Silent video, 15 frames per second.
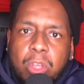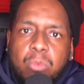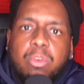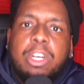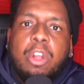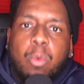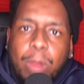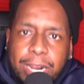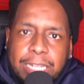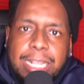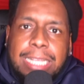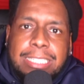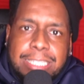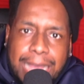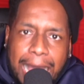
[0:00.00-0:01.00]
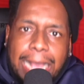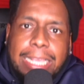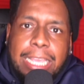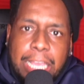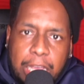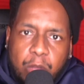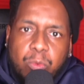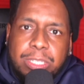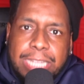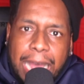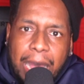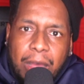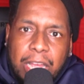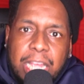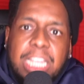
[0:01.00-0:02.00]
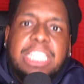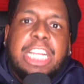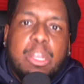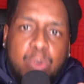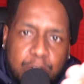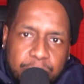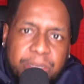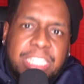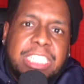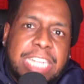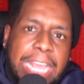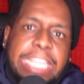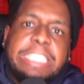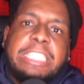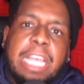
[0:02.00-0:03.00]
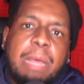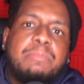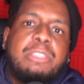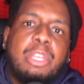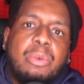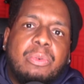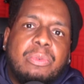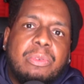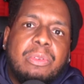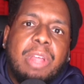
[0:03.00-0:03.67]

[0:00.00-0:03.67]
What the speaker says: well, Coretta Scott King was out, she would have been shaking something too.